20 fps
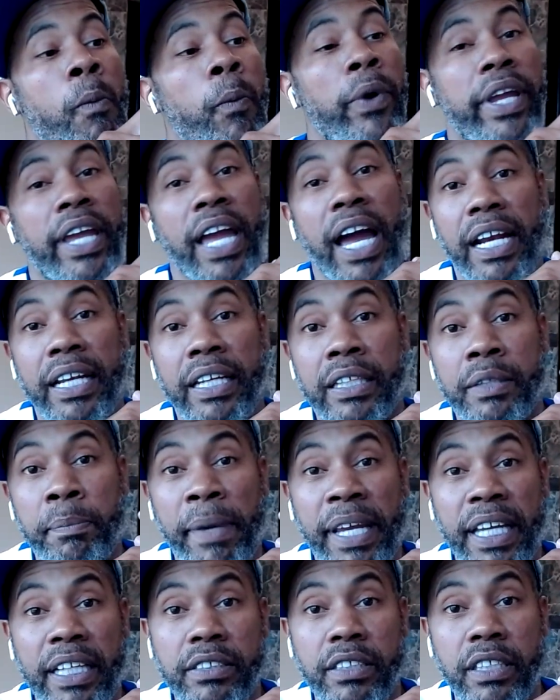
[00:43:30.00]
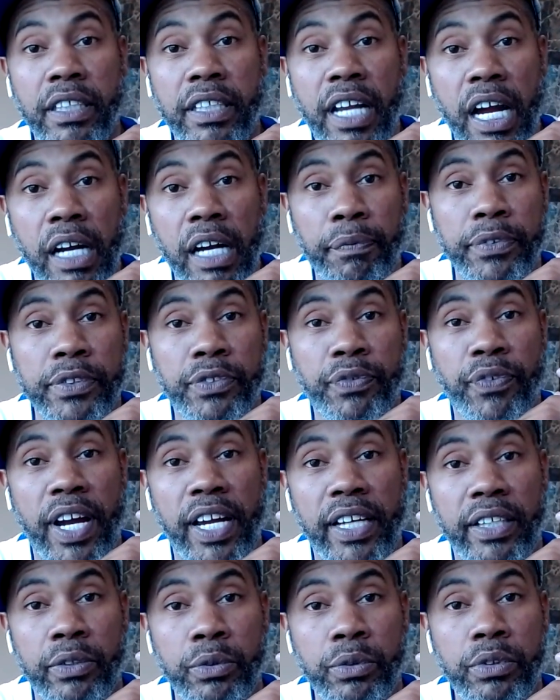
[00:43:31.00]
we got to make it to the conference
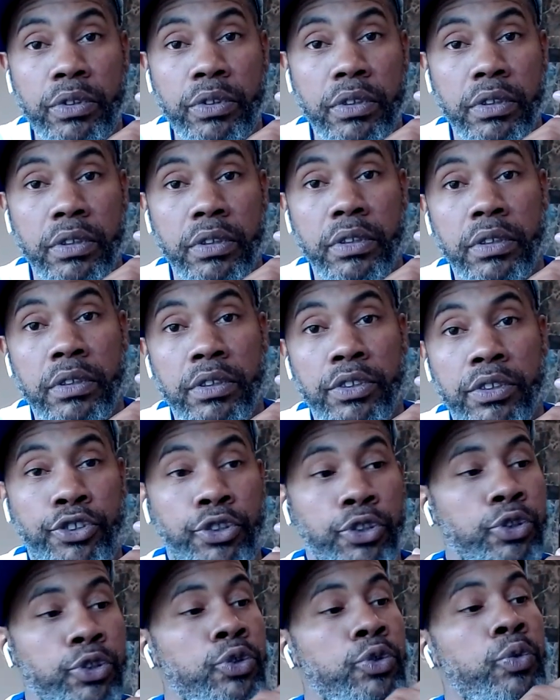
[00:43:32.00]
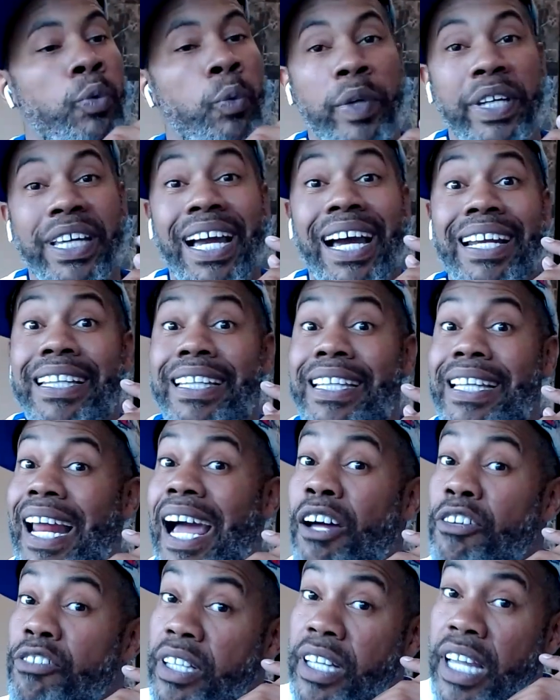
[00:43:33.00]
finals. To we got to get
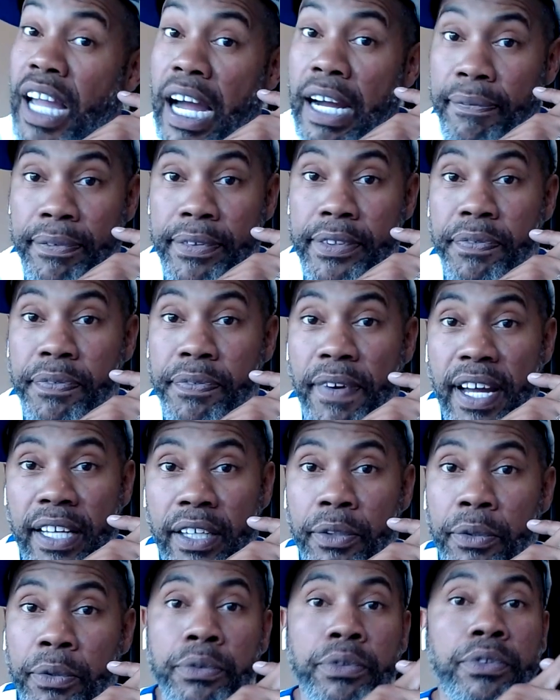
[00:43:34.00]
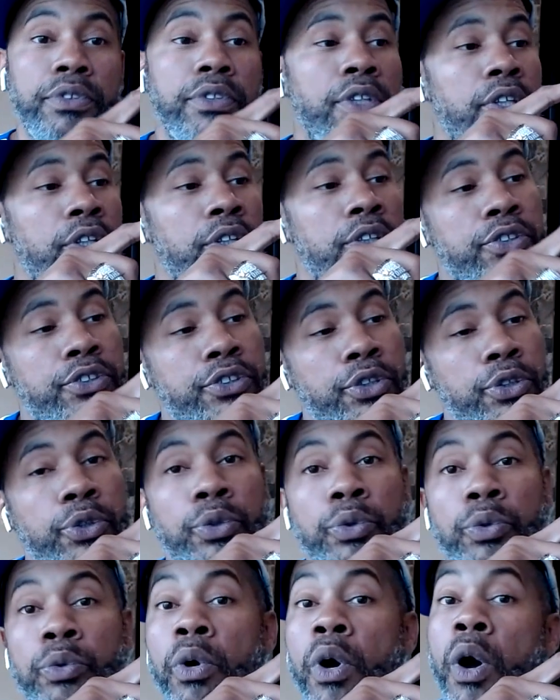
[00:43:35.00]
out the conference finals.
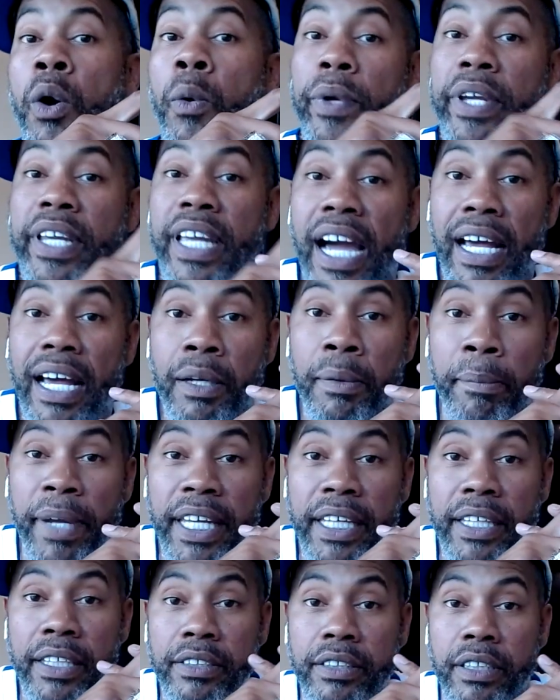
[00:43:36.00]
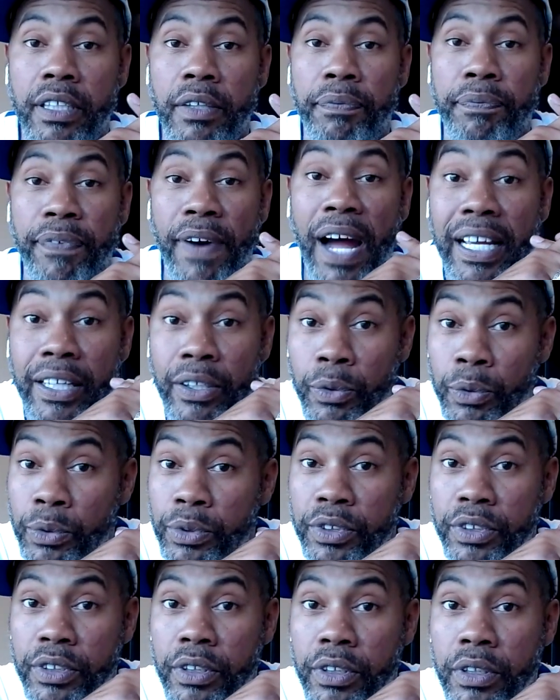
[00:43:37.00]
To we got to make it to the
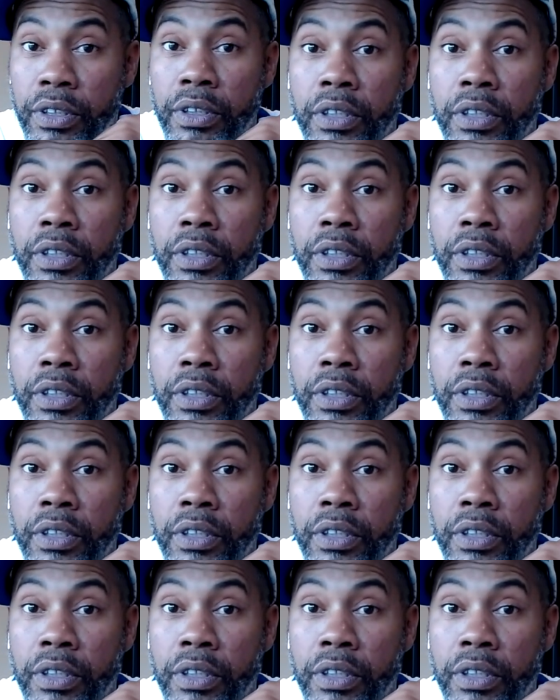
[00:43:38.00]
finals.